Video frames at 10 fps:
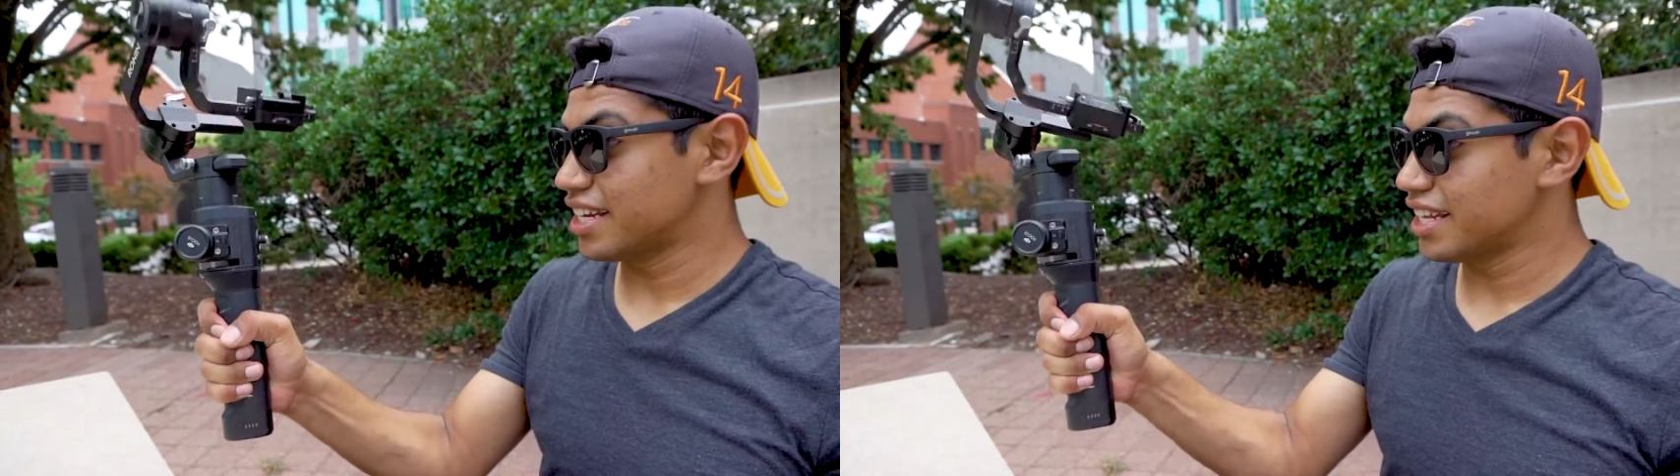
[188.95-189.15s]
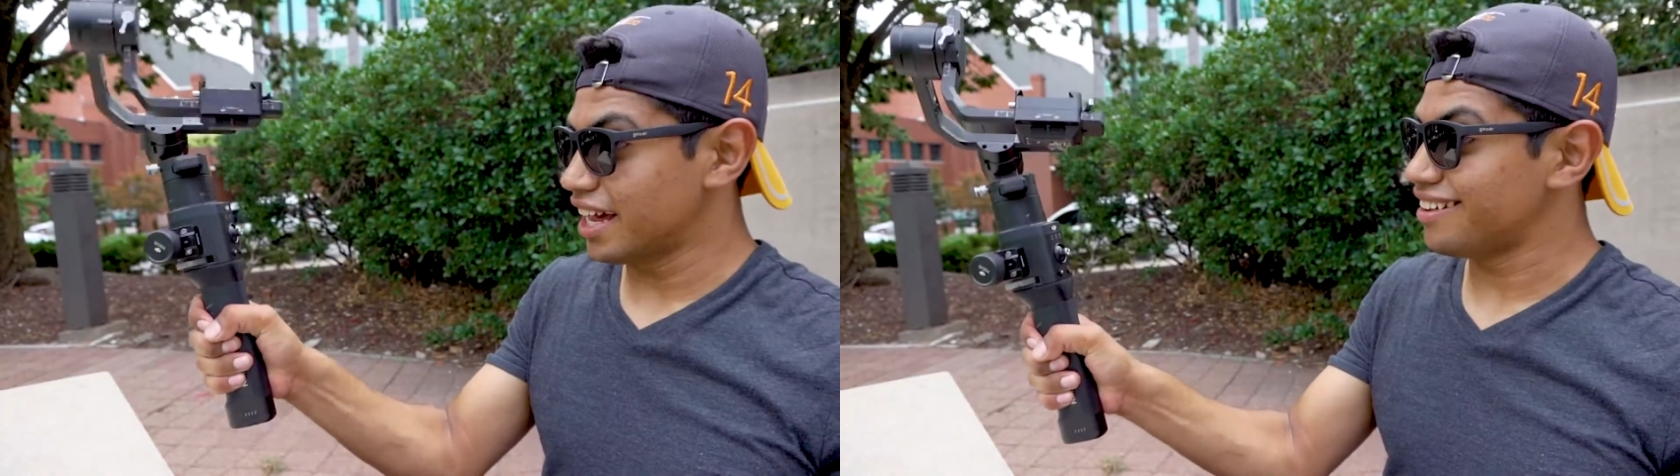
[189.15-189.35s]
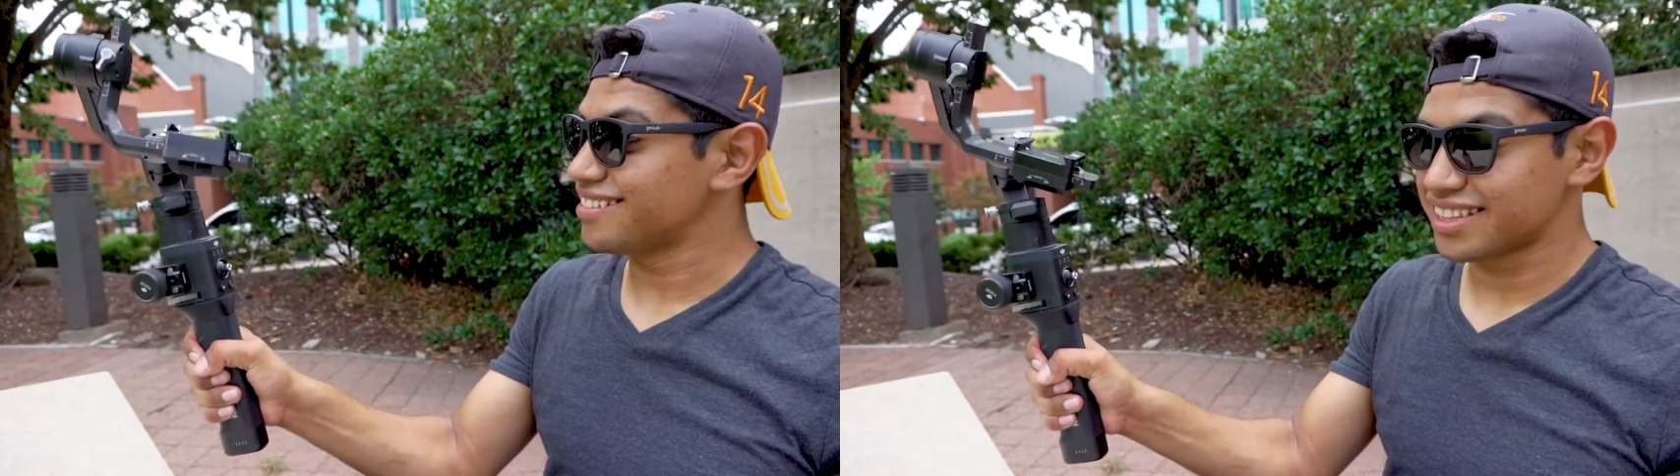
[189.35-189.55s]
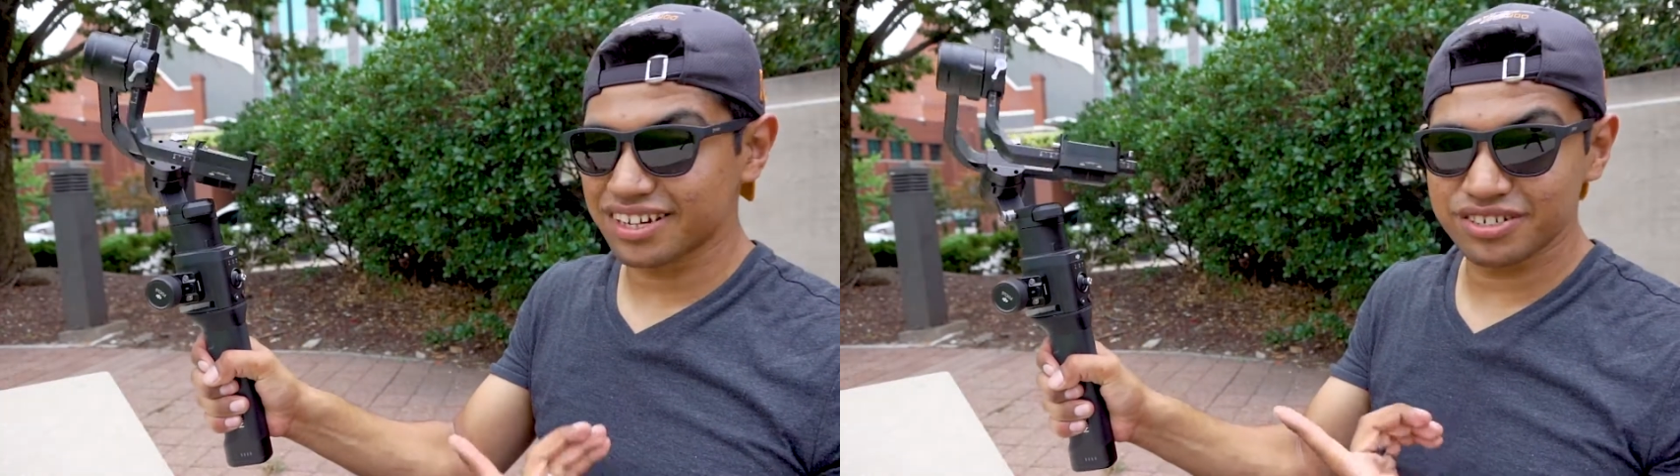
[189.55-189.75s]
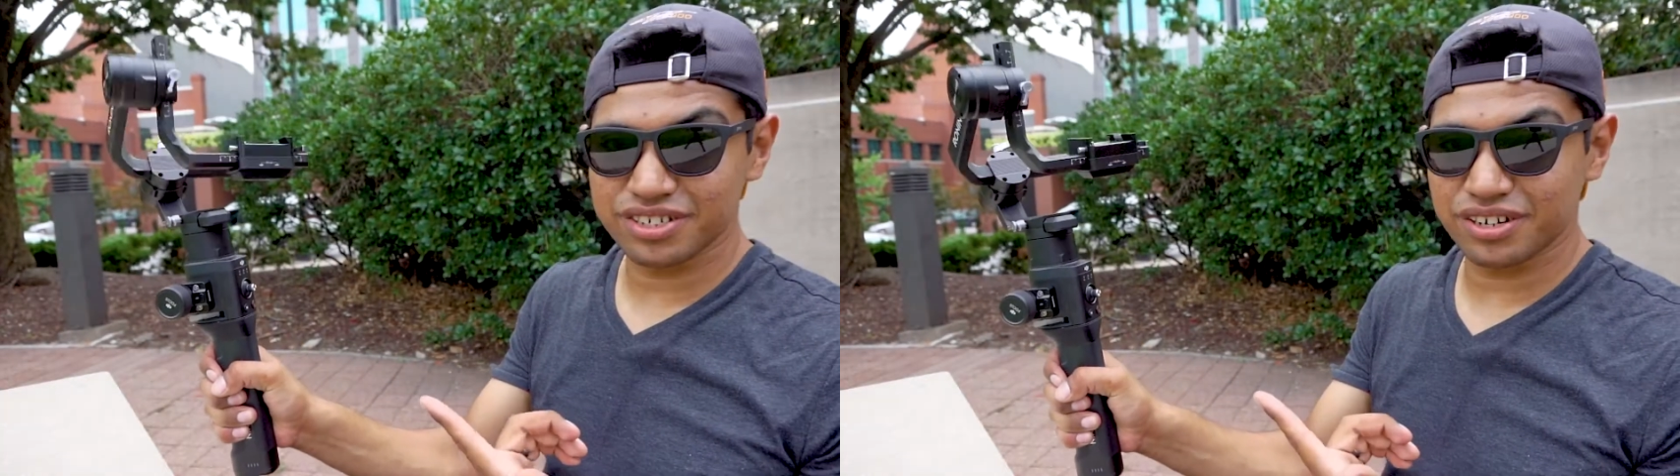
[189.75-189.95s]
now
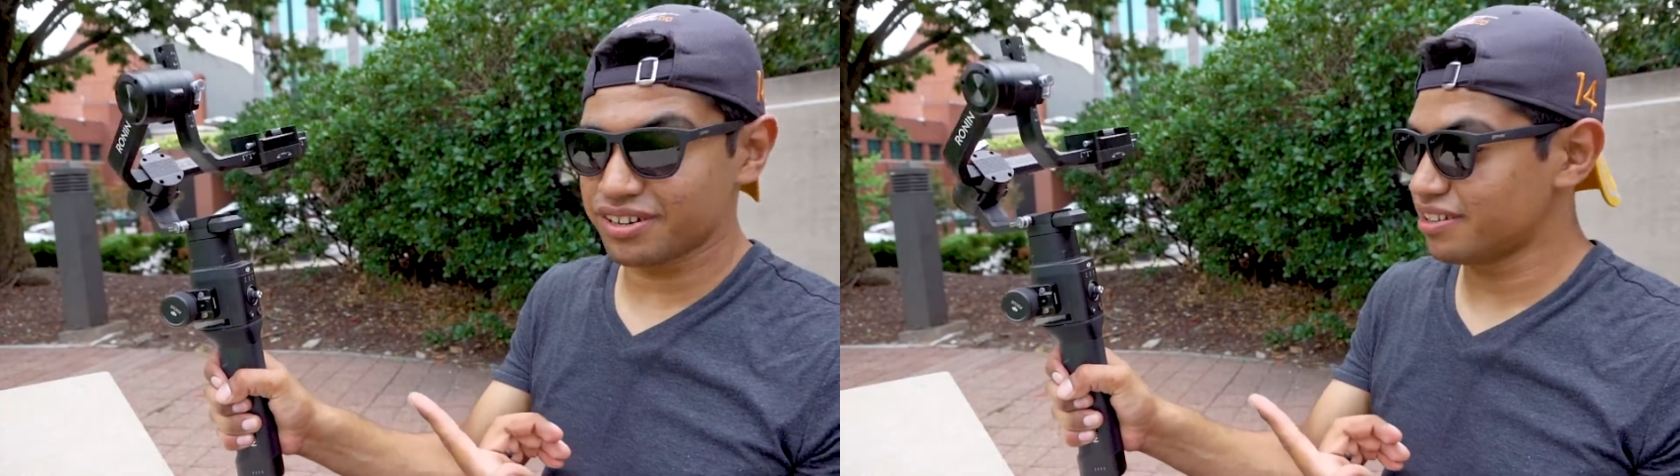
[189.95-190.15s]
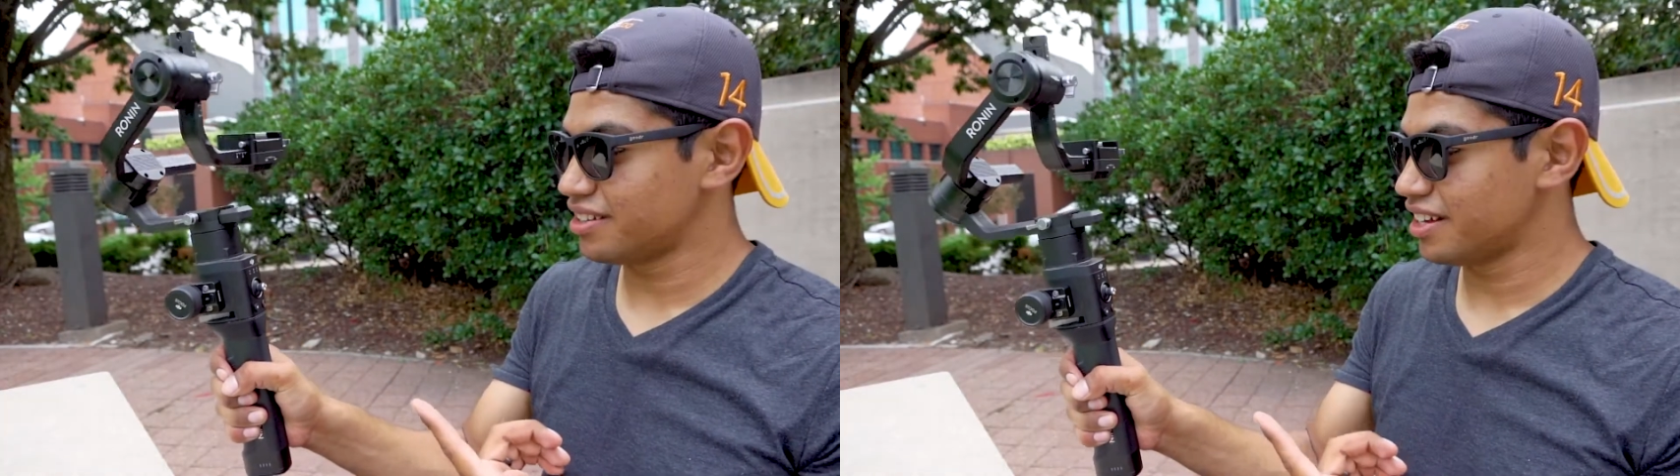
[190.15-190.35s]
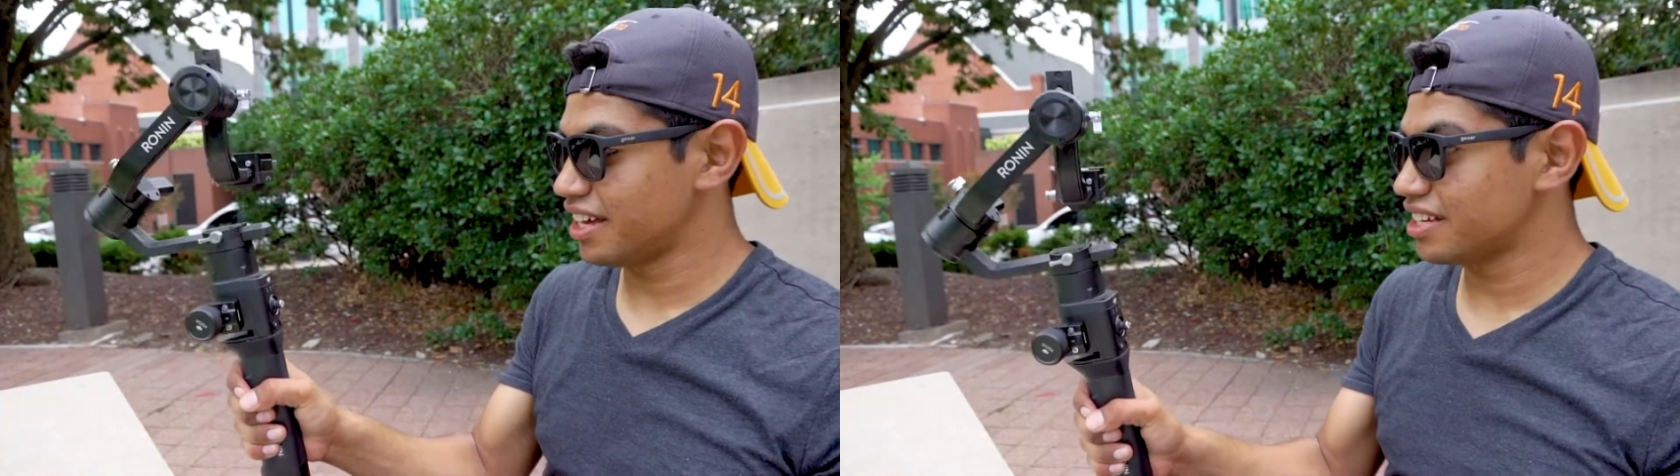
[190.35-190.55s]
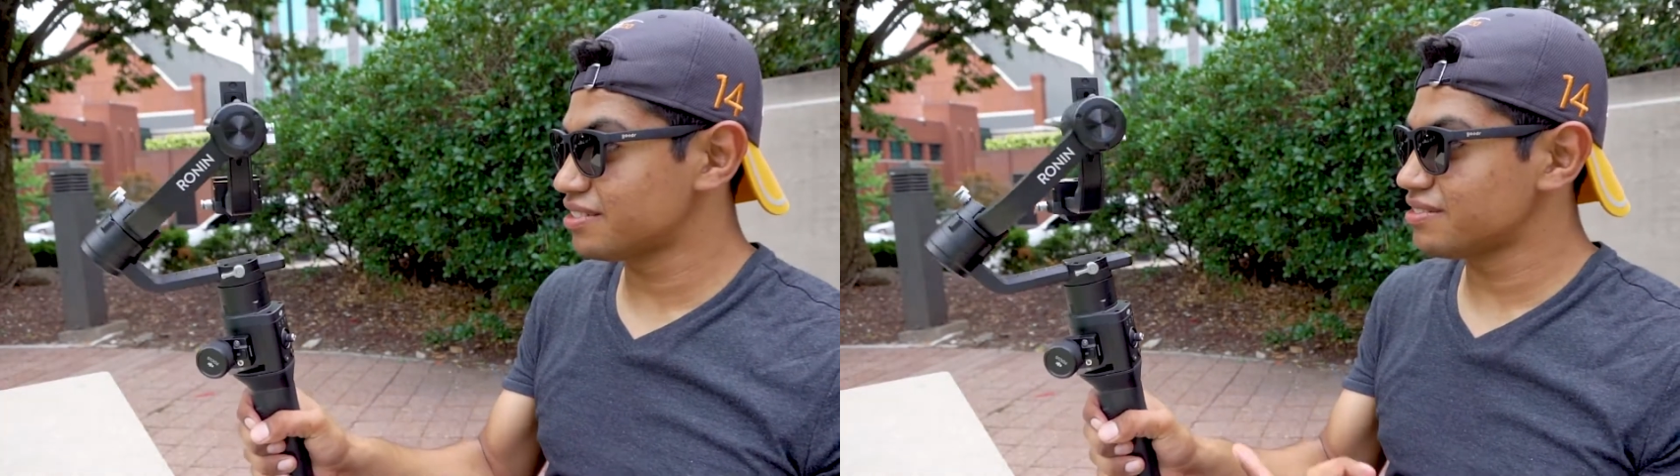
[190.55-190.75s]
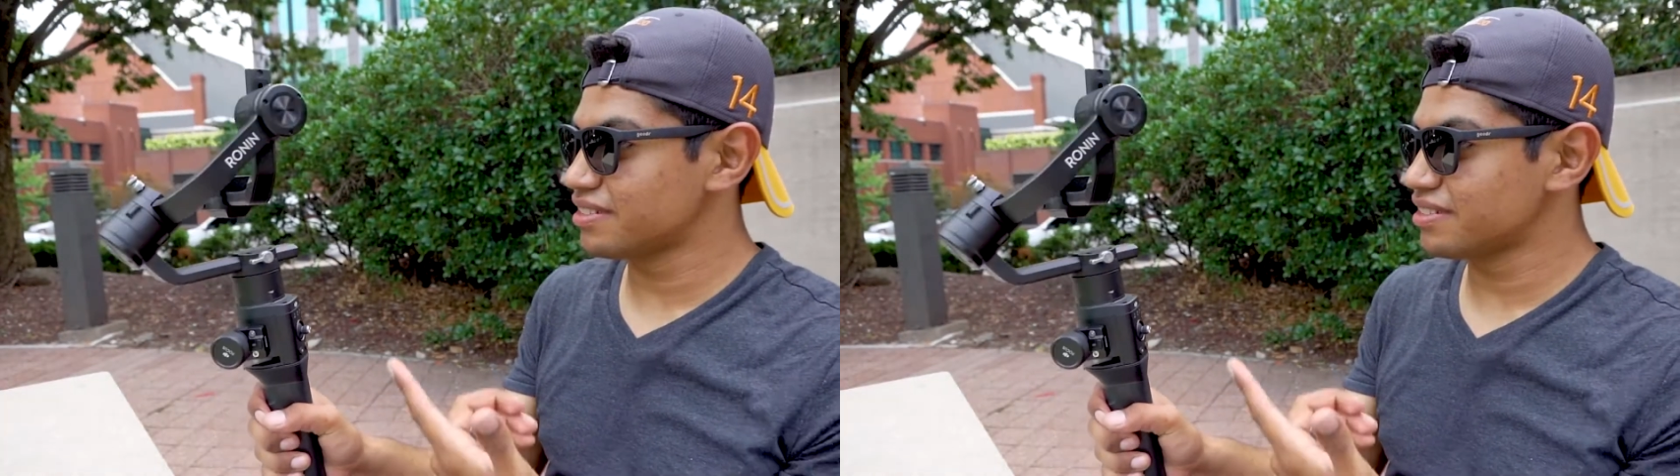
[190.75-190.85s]
there's your handle